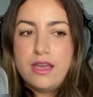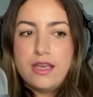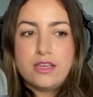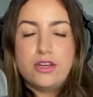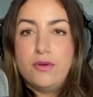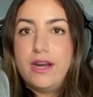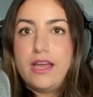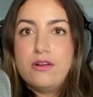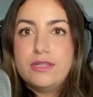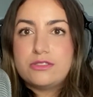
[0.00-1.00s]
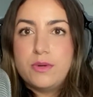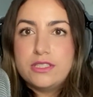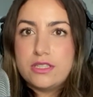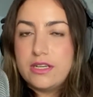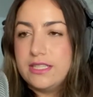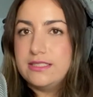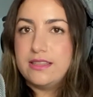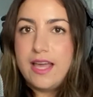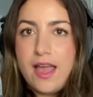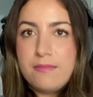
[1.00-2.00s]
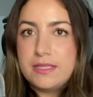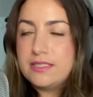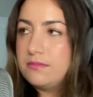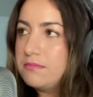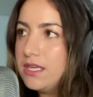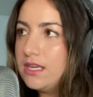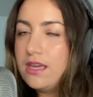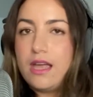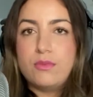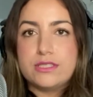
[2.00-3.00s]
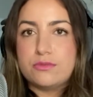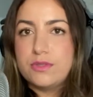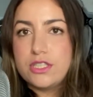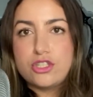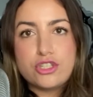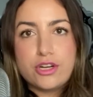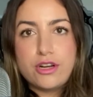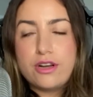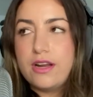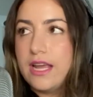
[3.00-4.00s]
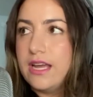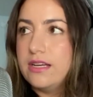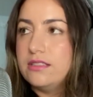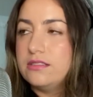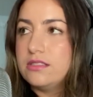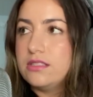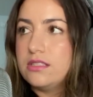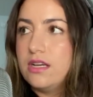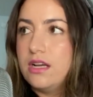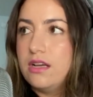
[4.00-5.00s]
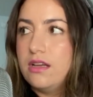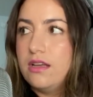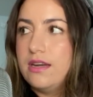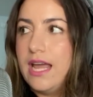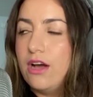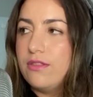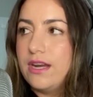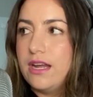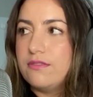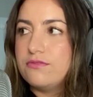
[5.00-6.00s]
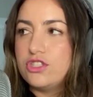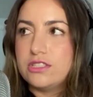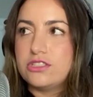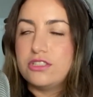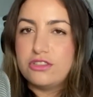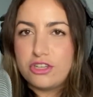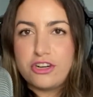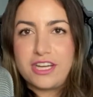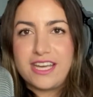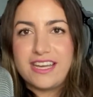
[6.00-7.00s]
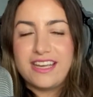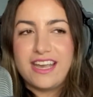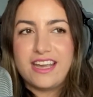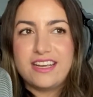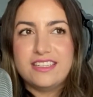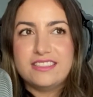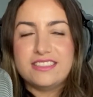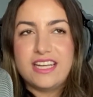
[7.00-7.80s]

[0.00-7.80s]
I always wondered, is it them? Is it me? I wasn't really sure. And now that I've just turned 30 and